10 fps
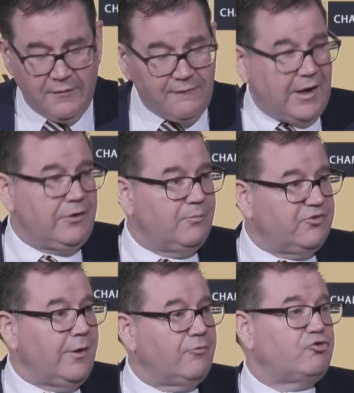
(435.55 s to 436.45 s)
found
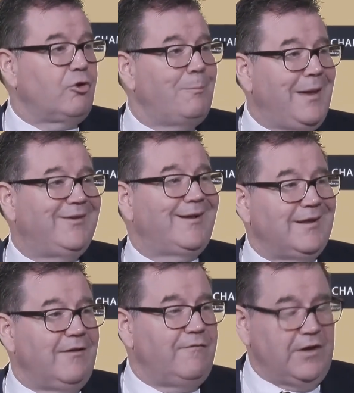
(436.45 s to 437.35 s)
themselves
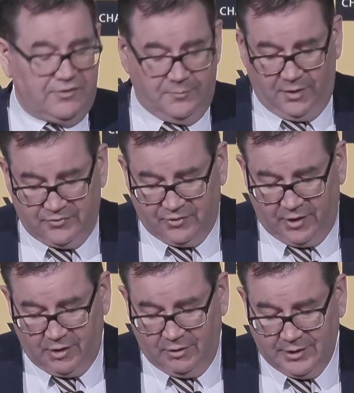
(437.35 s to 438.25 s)
dramatically affected by
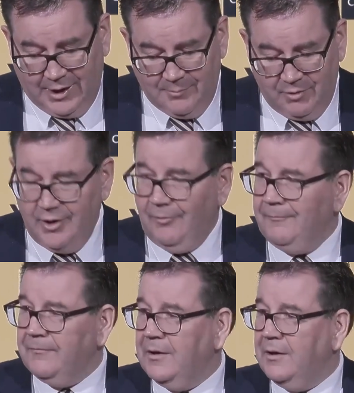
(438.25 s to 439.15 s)
Cyclone Gabriel.
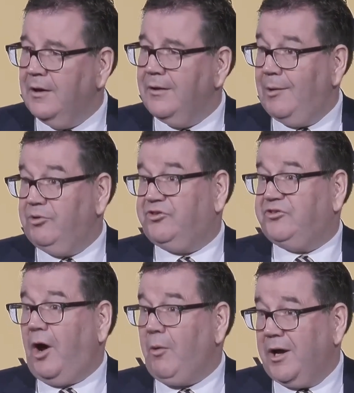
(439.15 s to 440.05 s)
They were
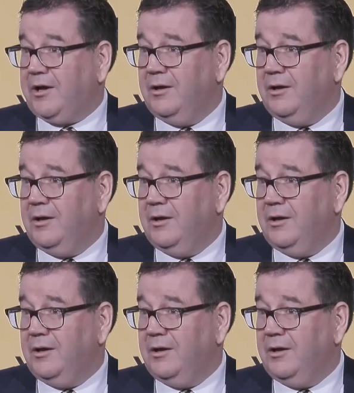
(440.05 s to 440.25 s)
stoic,